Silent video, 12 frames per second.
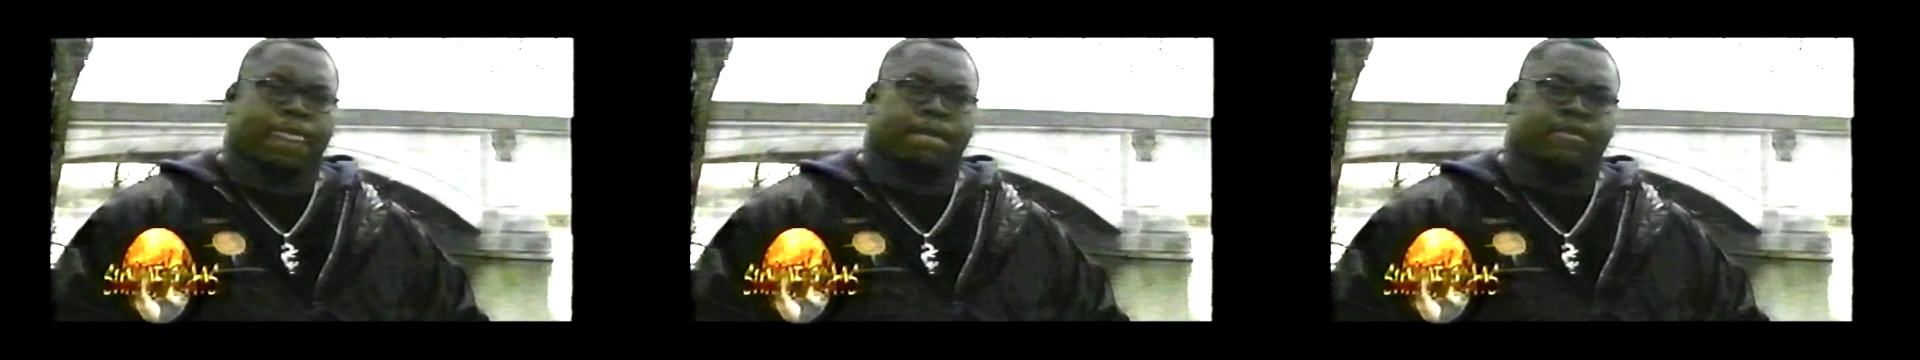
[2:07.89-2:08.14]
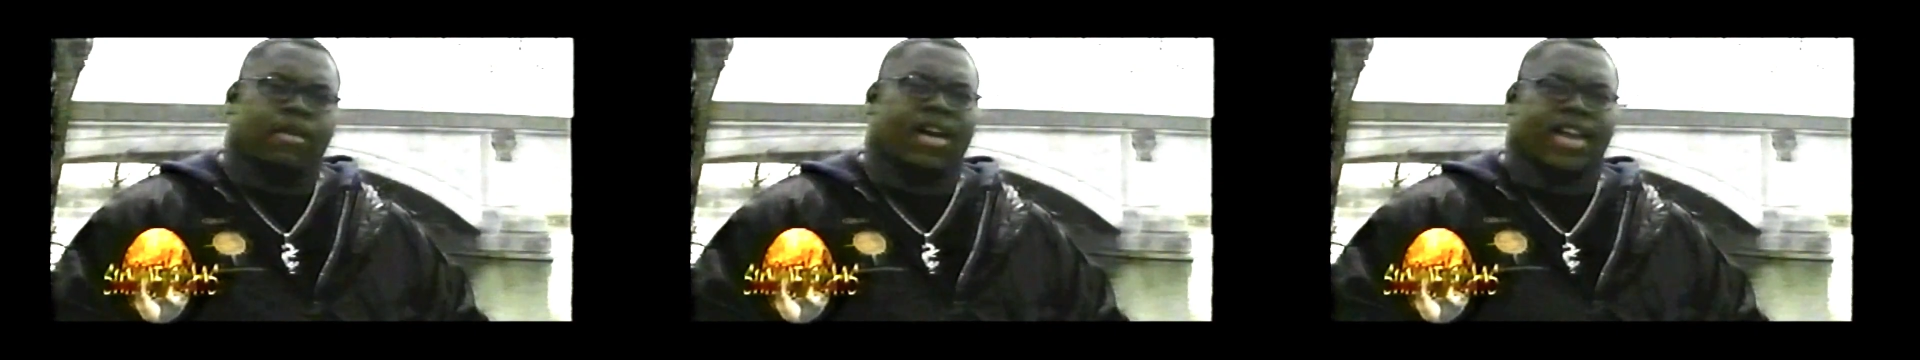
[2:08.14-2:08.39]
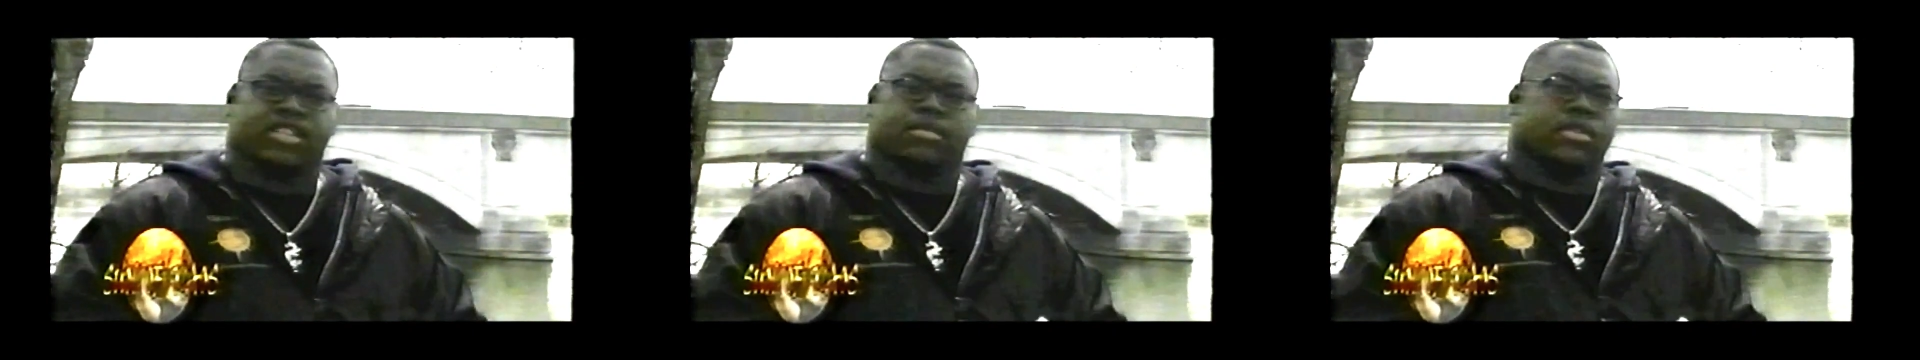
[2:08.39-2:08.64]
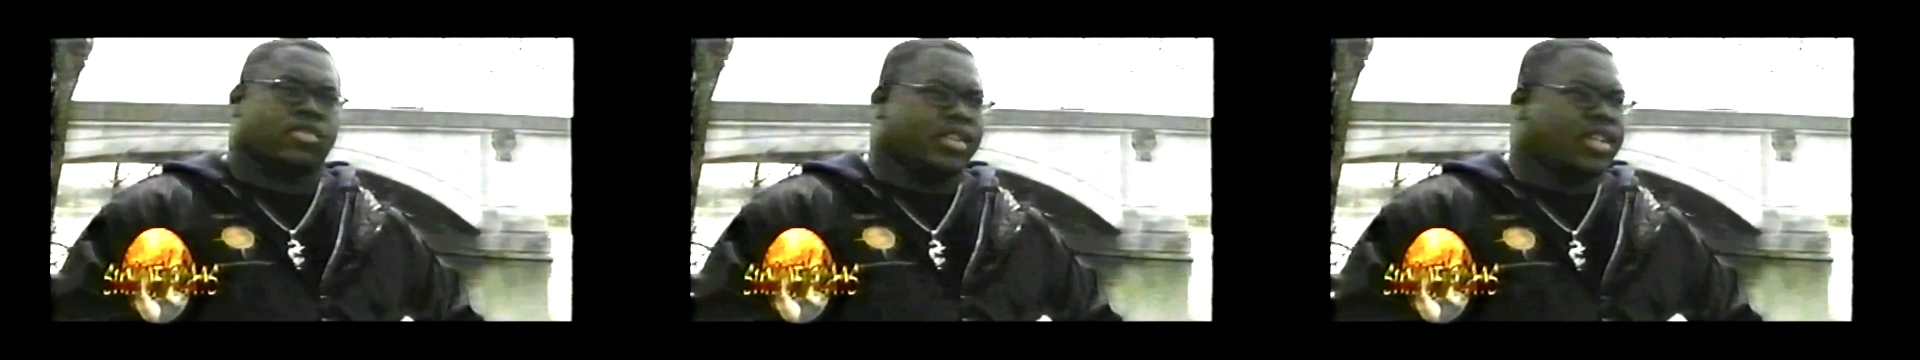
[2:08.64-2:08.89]
Oh, that's the most
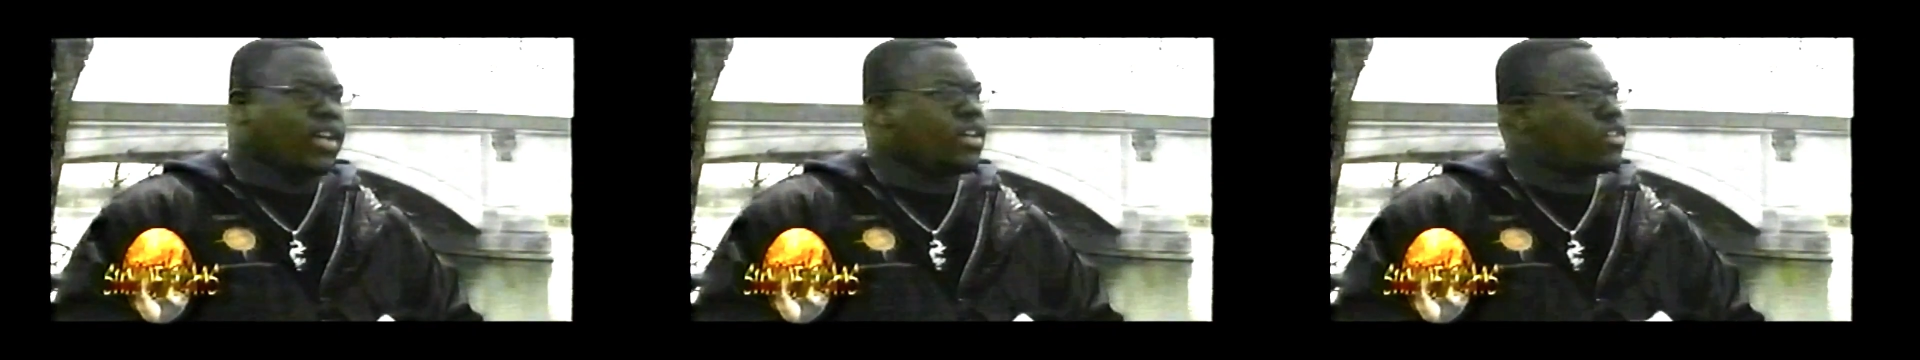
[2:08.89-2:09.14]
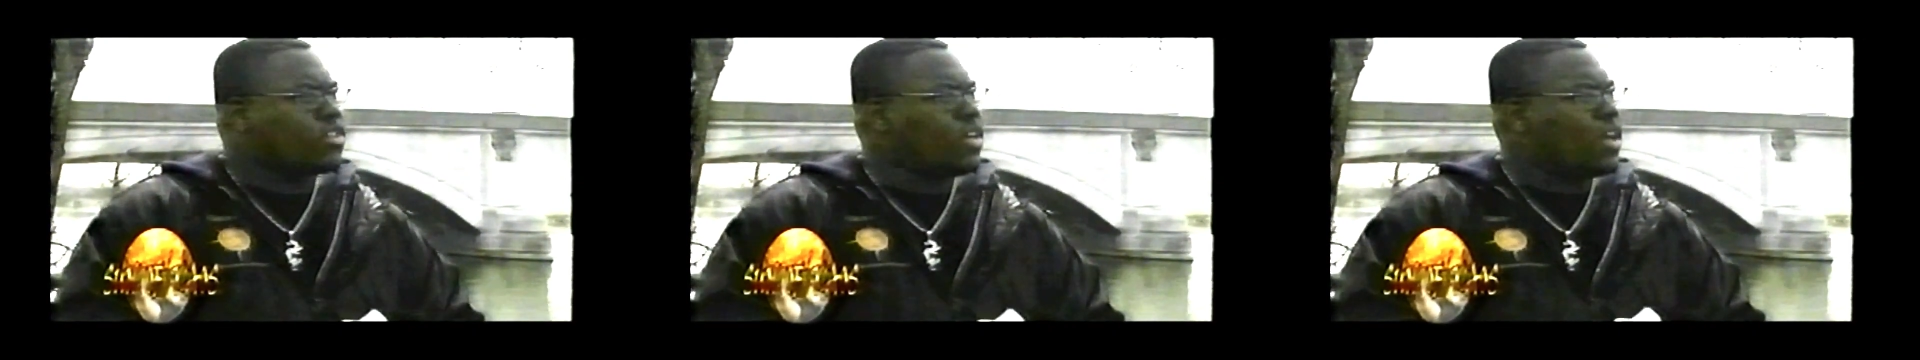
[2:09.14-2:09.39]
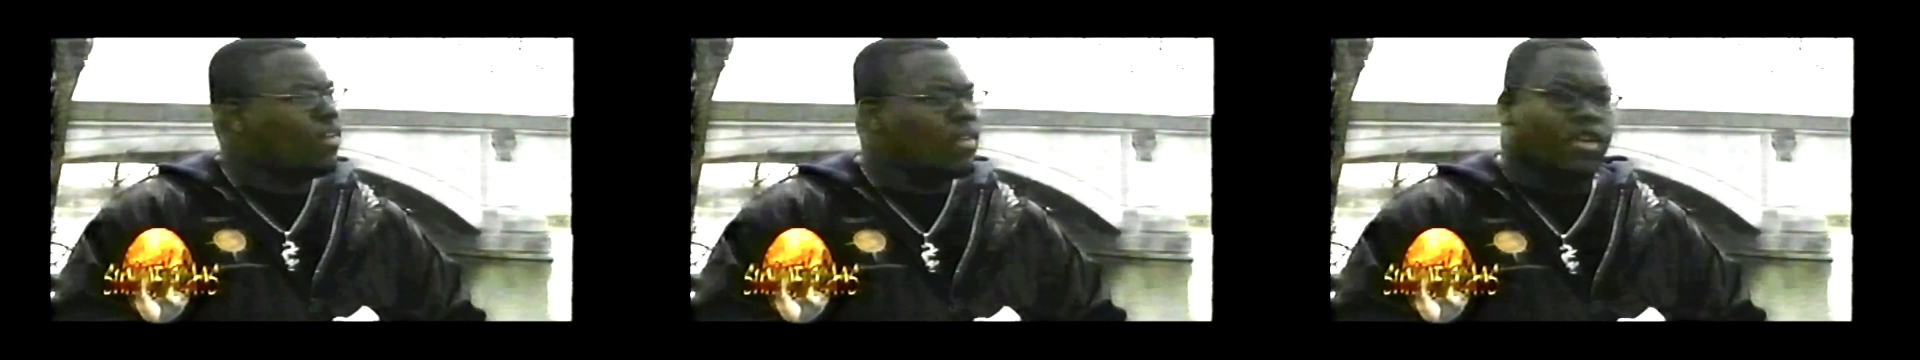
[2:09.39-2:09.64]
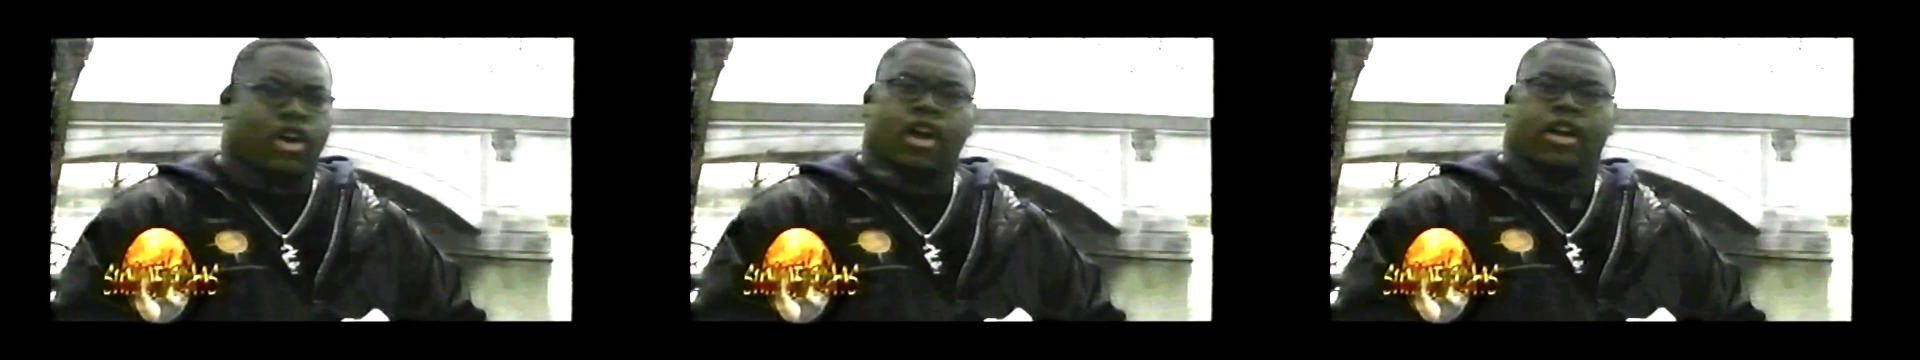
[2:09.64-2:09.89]
ridiculous thing I've ever
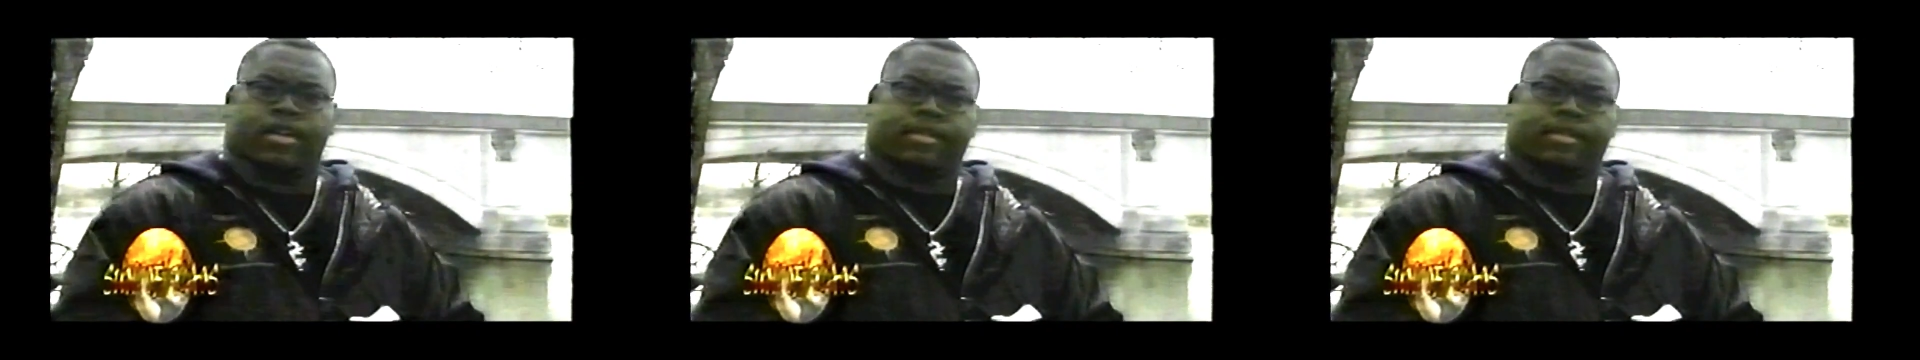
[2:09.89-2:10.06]
heard.